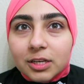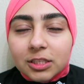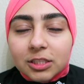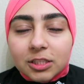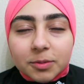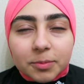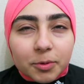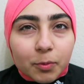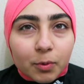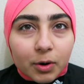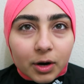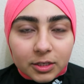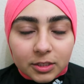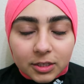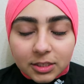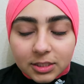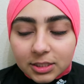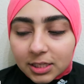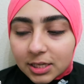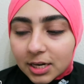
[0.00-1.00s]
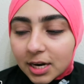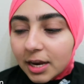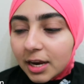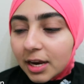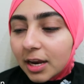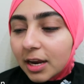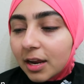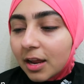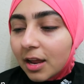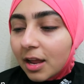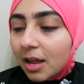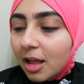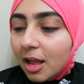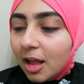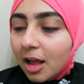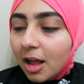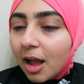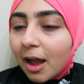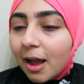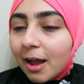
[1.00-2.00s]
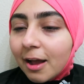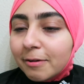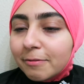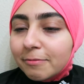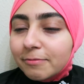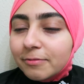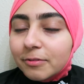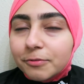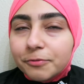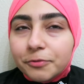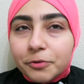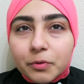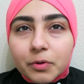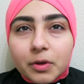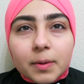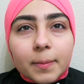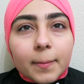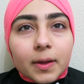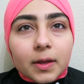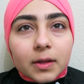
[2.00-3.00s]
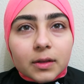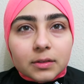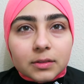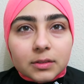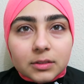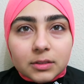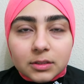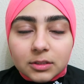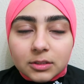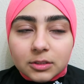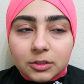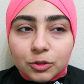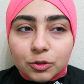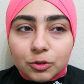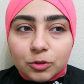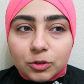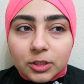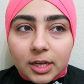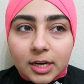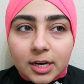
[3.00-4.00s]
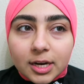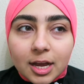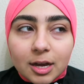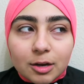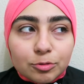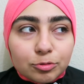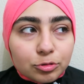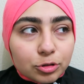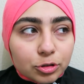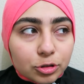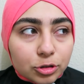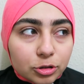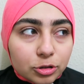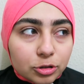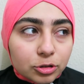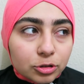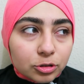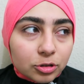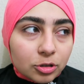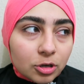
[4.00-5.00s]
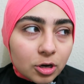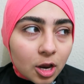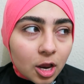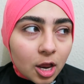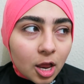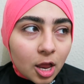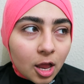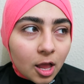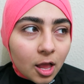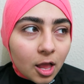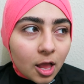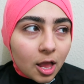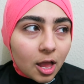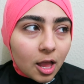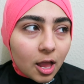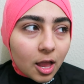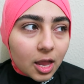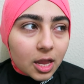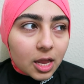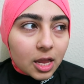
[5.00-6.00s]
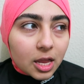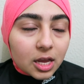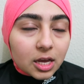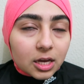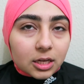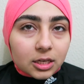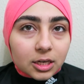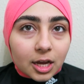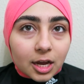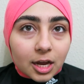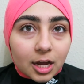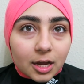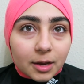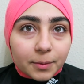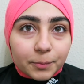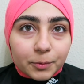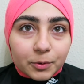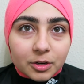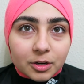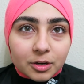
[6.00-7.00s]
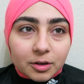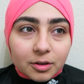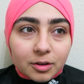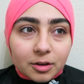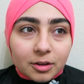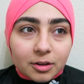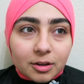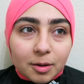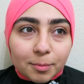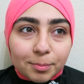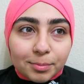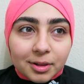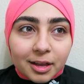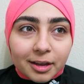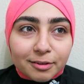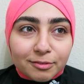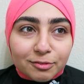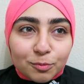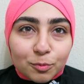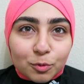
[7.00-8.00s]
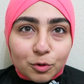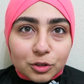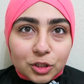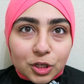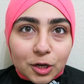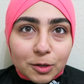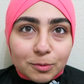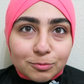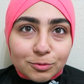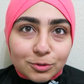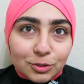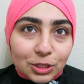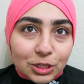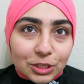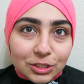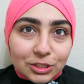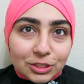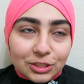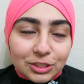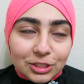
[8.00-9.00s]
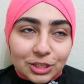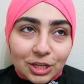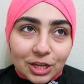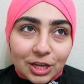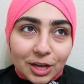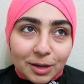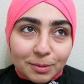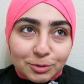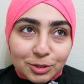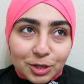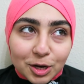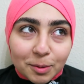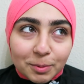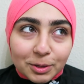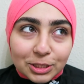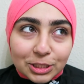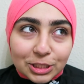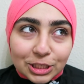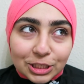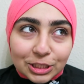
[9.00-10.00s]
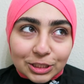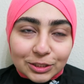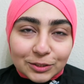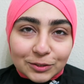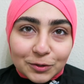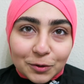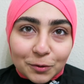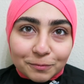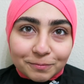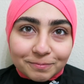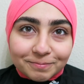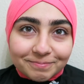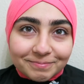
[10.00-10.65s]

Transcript: needs to be worked on today i have a few emails to send out and i'm gonna apply for more jobs because i'm job hunting so